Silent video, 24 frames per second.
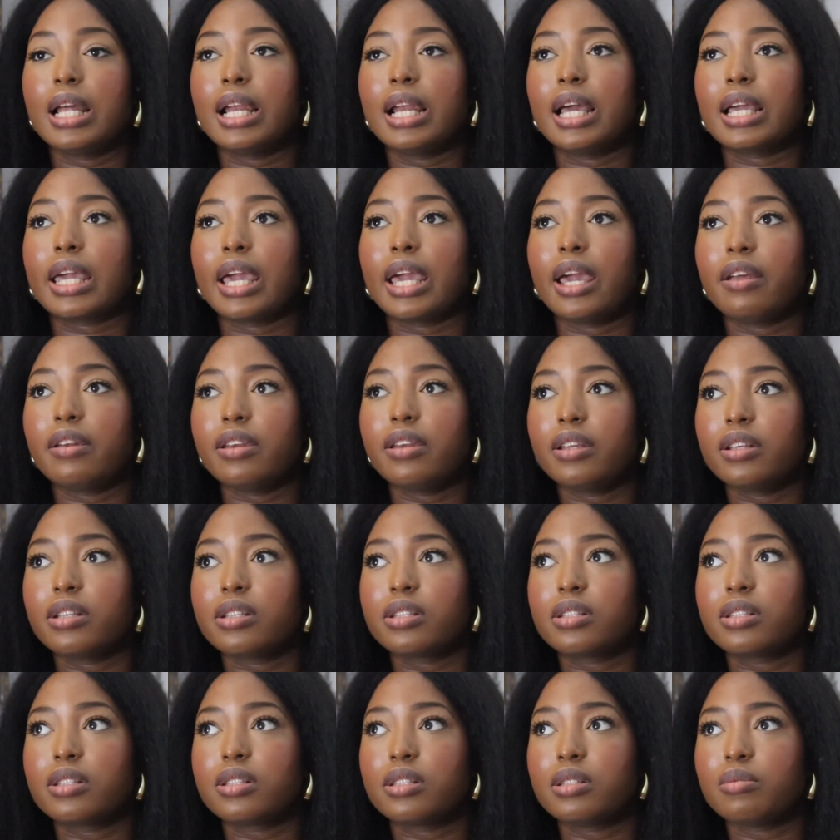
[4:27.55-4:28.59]
Like any
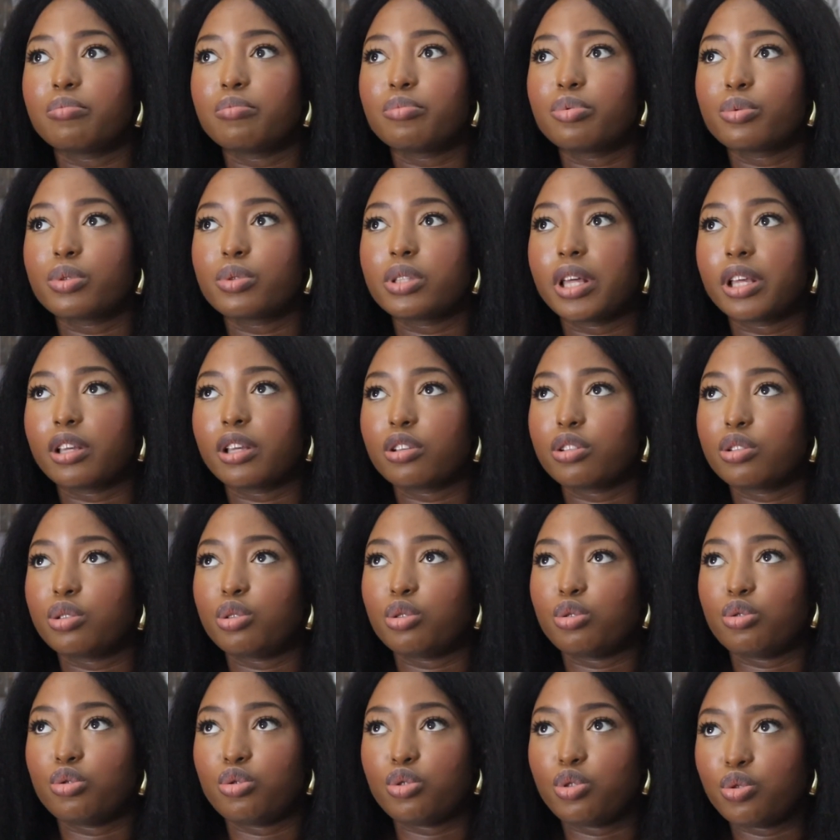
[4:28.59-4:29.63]
simple
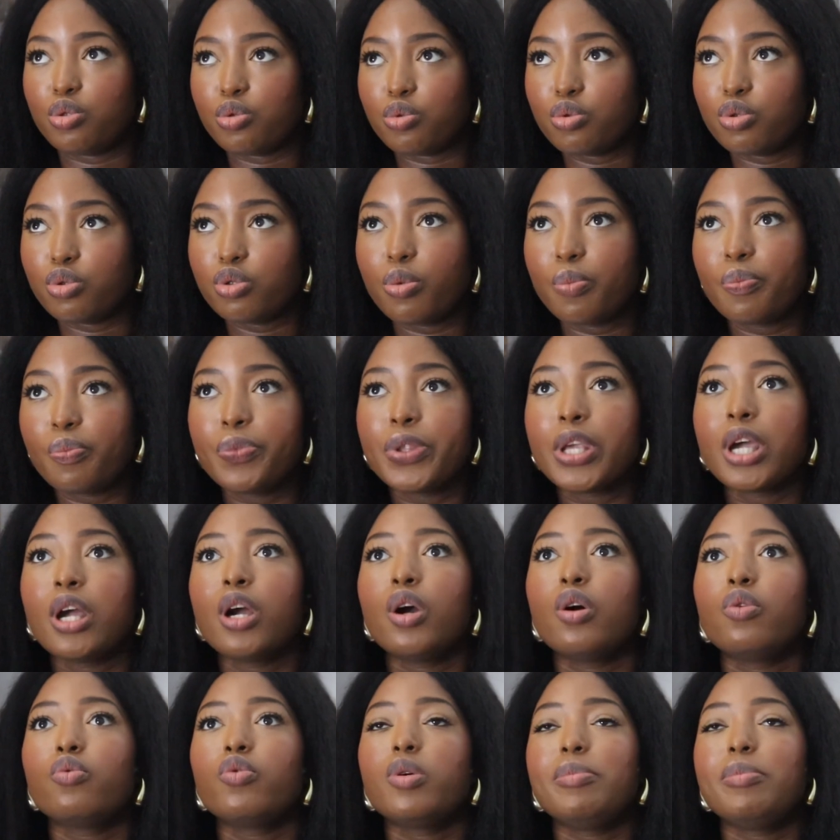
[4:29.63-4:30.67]
things you do
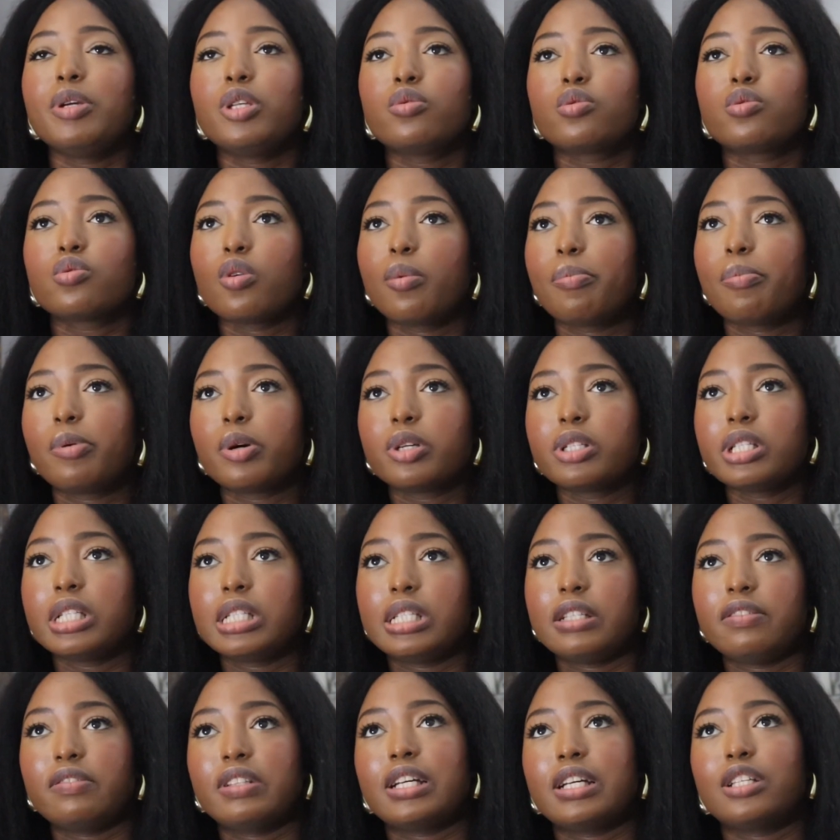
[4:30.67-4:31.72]
will be so
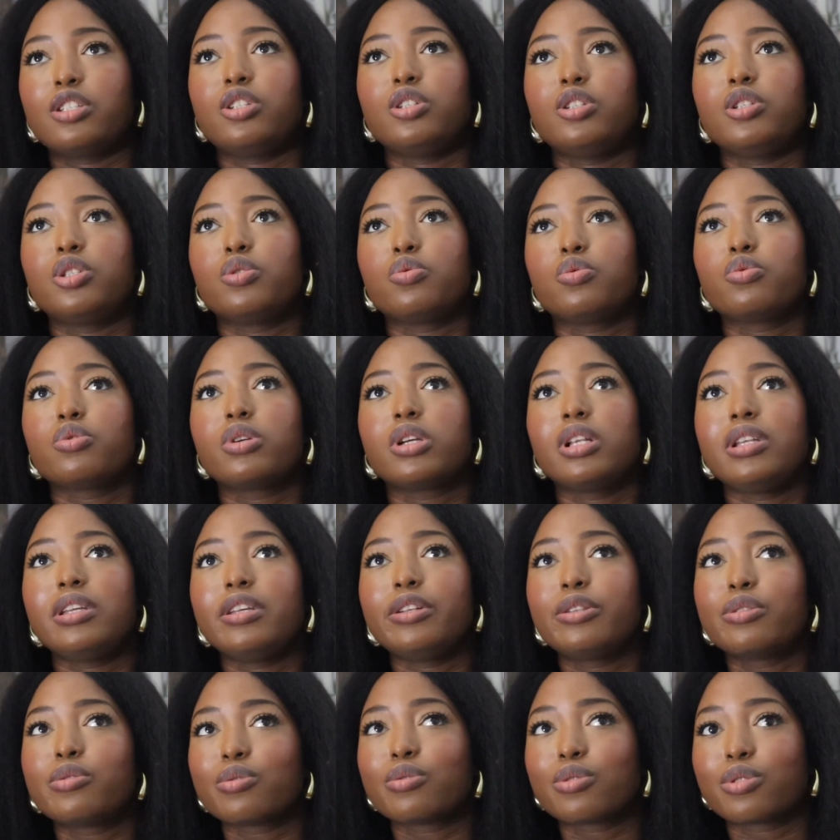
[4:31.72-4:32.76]
positive that it will
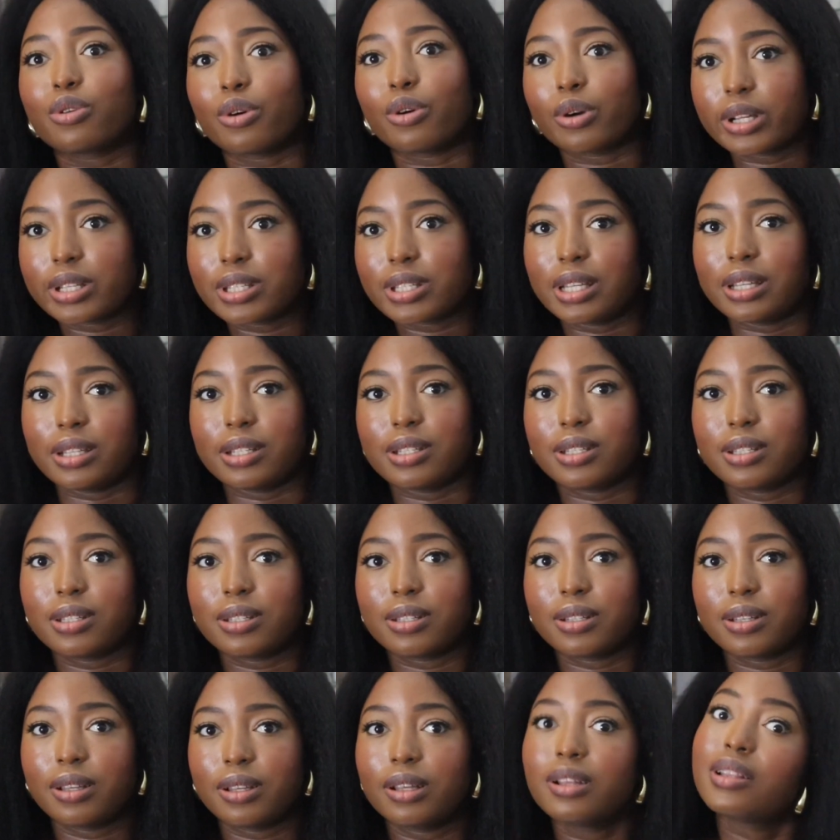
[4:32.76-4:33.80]
lead to
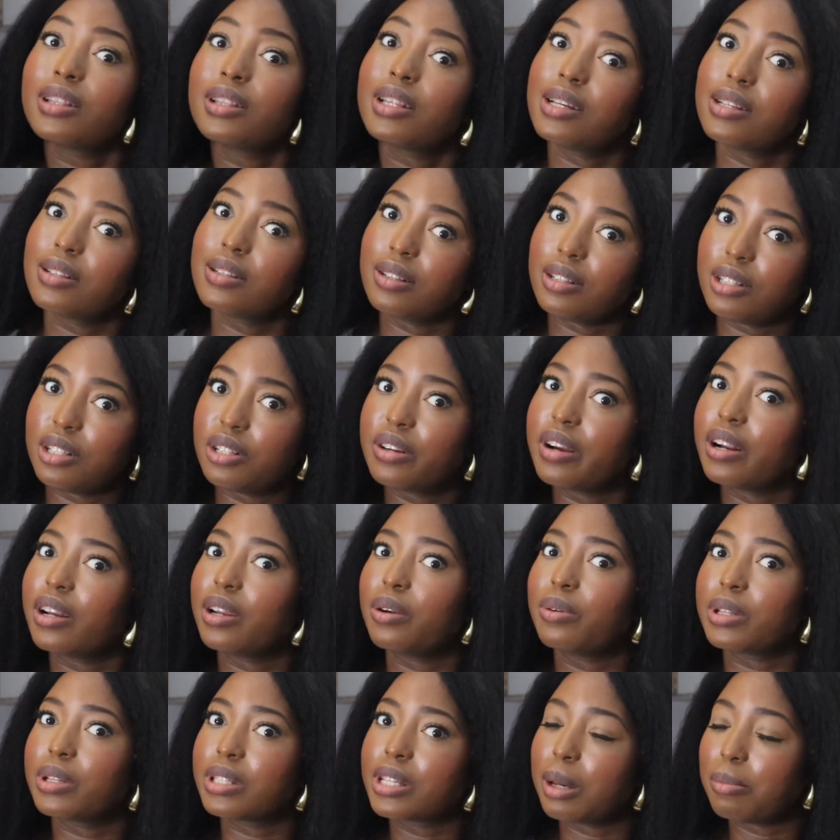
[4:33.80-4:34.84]
success. That's
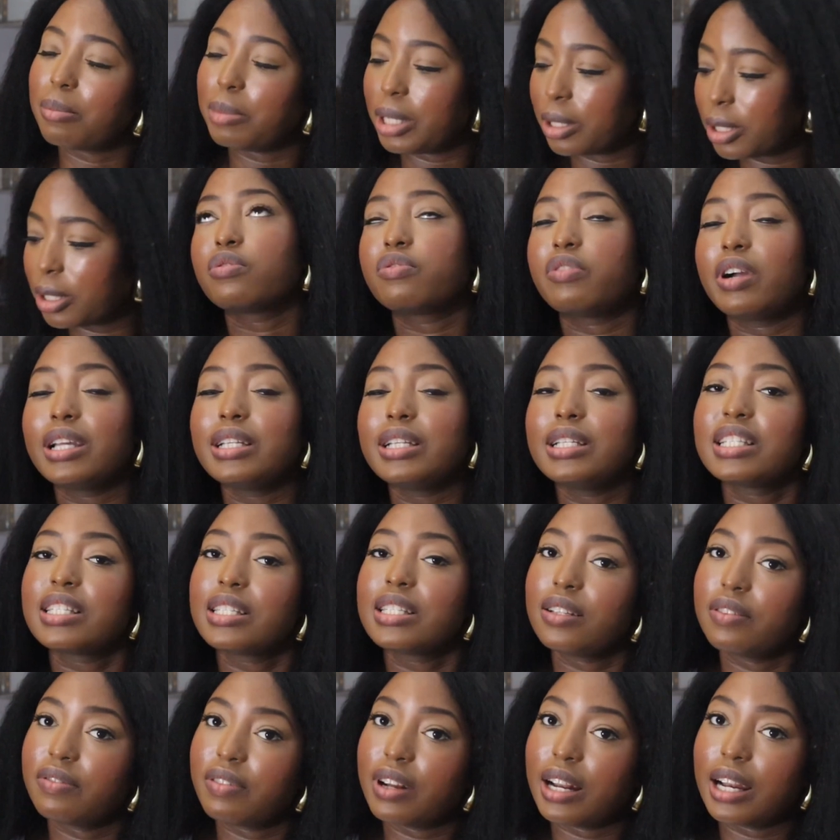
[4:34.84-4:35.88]
literally what I mean. To find the
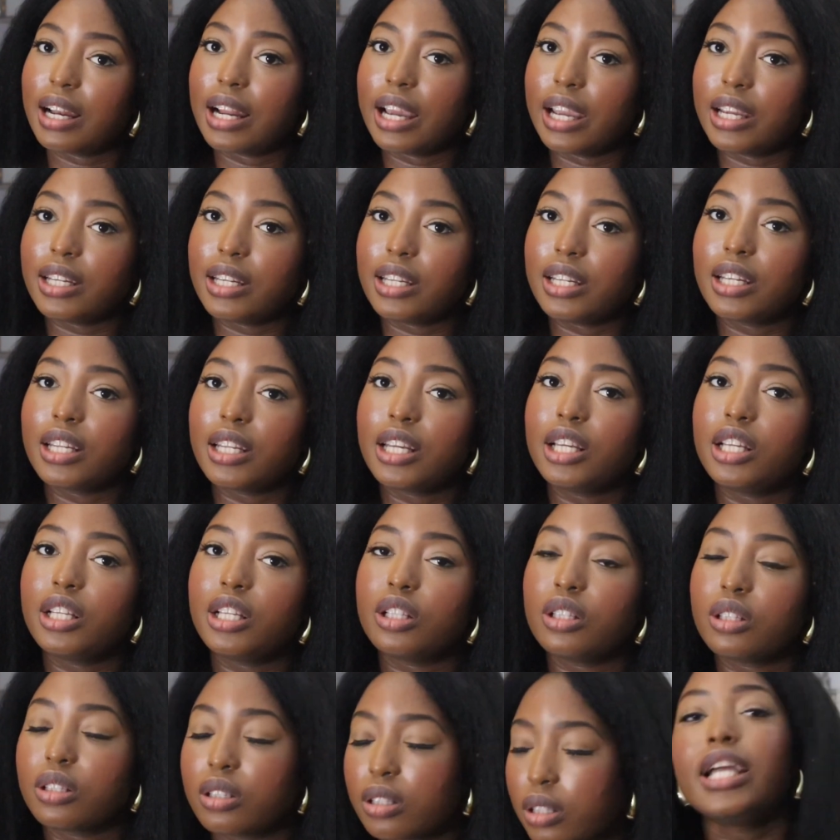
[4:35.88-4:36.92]
silver lining
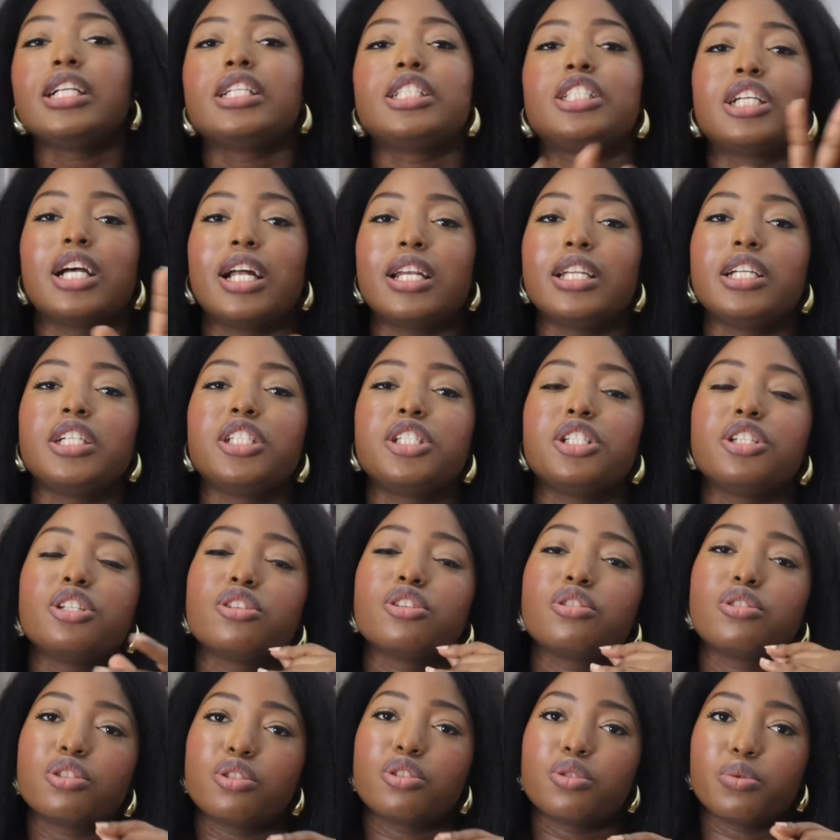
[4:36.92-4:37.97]
in
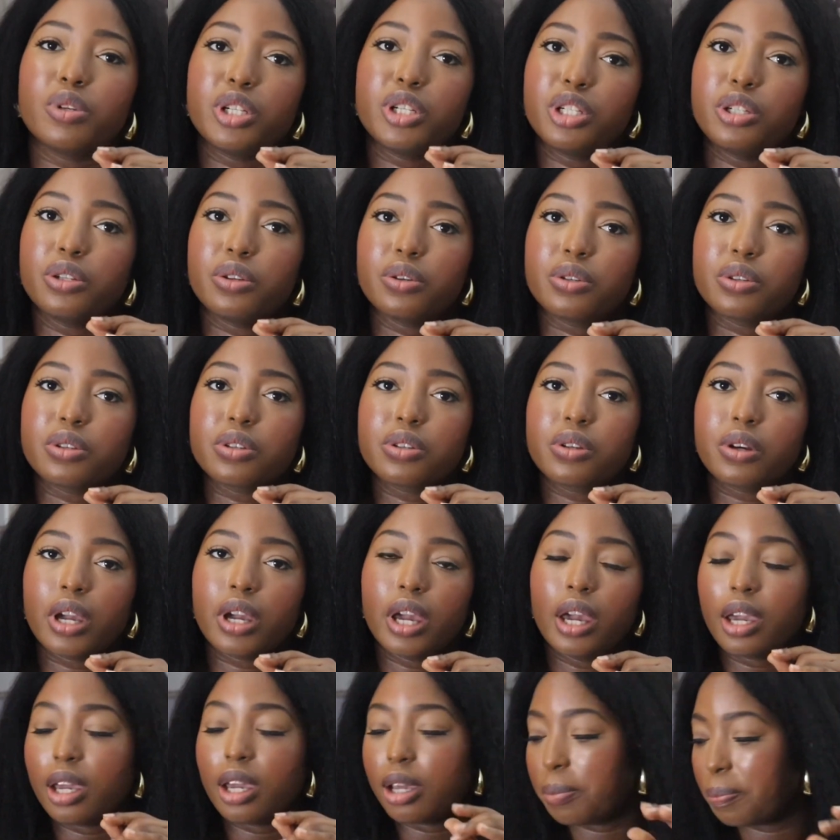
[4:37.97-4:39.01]
challenging situations,
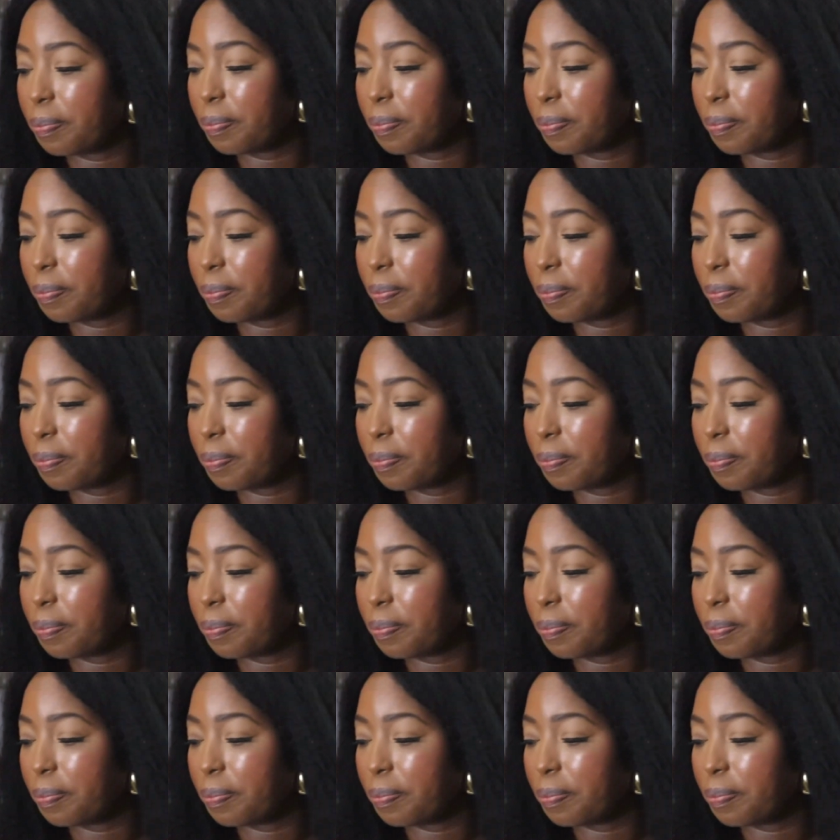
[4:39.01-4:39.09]
okay?